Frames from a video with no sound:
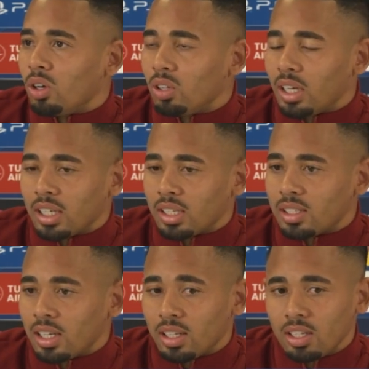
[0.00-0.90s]
Like I
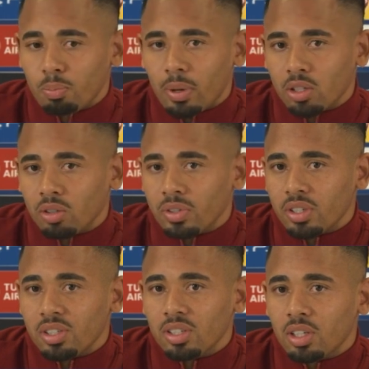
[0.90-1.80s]
said, this part of the
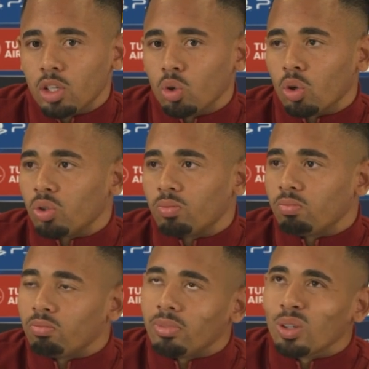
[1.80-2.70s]
season, you don't,
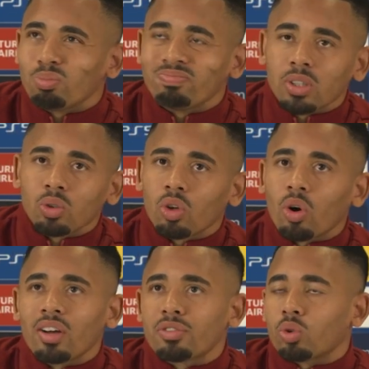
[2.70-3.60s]
you, you don't
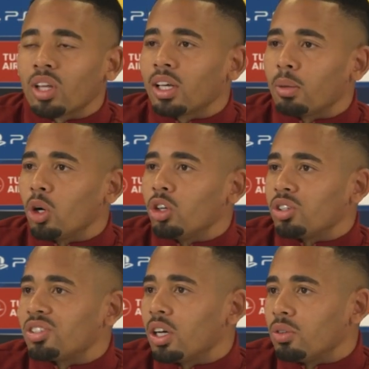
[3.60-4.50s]
have to think about
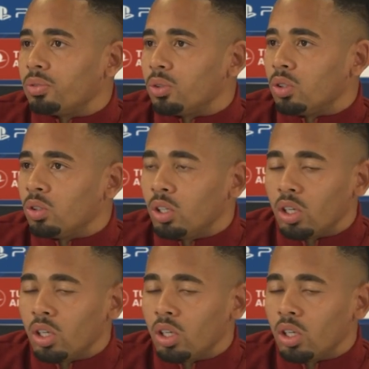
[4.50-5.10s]
yourself, you know.